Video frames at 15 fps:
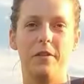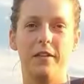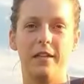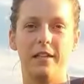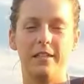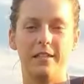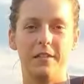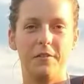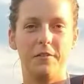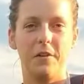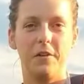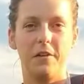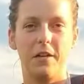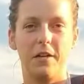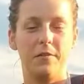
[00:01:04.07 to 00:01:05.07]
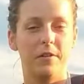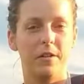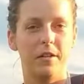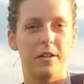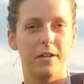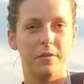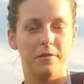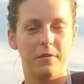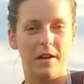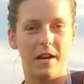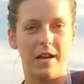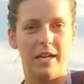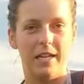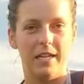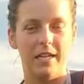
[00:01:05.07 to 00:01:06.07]
fertilize our fall cover of
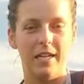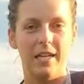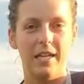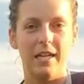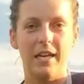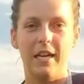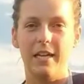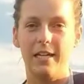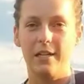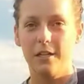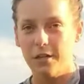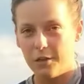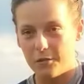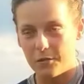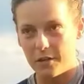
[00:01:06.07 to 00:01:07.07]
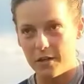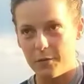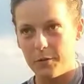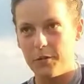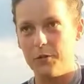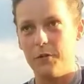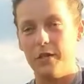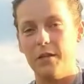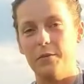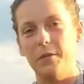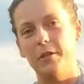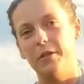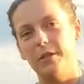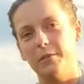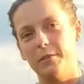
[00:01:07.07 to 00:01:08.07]
rye and clover, which will then
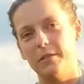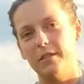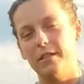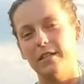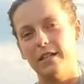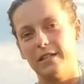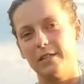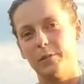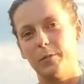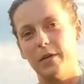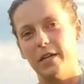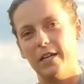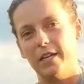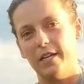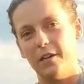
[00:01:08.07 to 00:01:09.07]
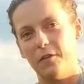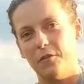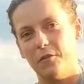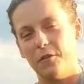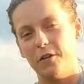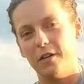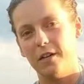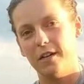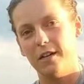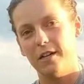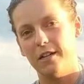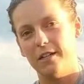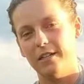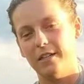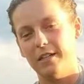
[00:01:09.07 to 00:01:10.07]
be crimped next spring for
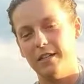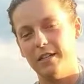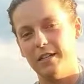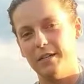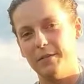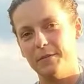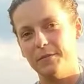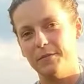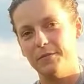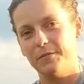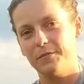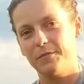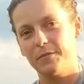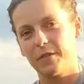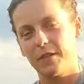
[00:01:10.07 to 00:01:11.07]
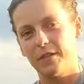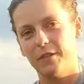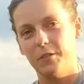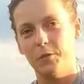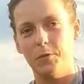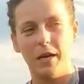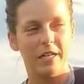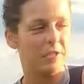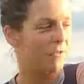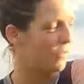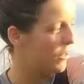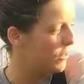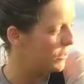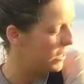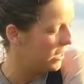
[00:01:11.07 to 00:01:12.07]
our um, new patch of
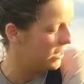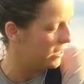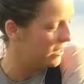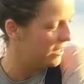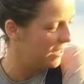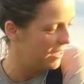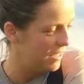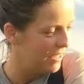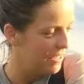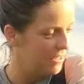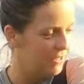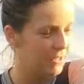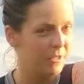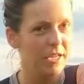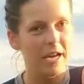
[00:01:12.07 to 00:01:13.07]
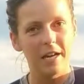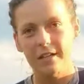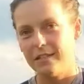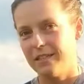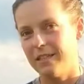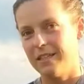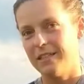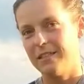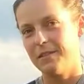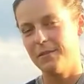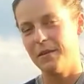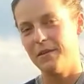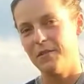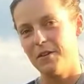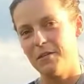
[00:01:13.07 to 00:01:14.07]
no-till. So yeah, that's
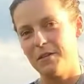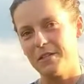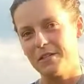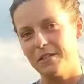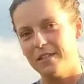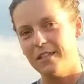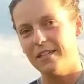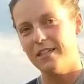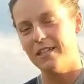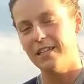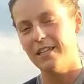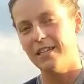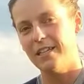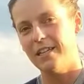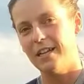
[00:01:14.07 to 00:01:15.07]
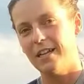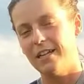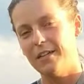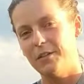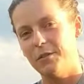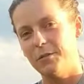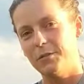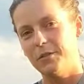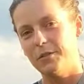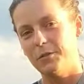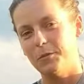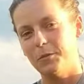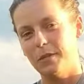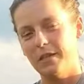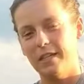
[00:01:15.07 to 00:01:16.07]
my farming journey, and I hope to
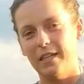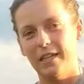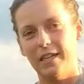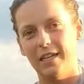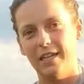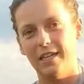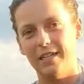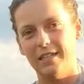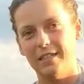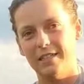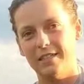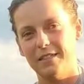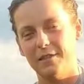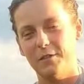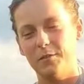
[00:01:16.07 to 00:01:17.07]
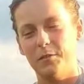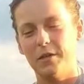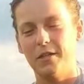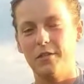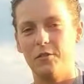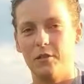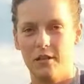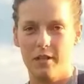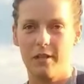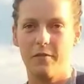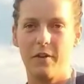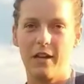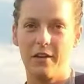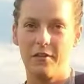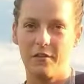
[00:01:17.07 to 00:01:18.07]
be a Stone Barns
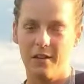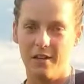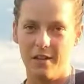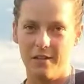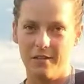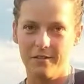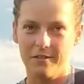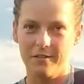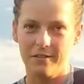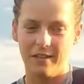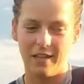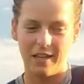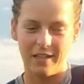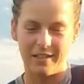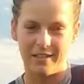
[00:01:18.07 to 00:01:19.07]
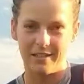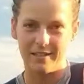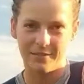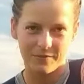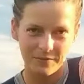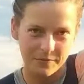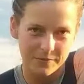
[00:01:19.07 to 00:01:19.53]
Regenerative Ag Fellow. Thanks.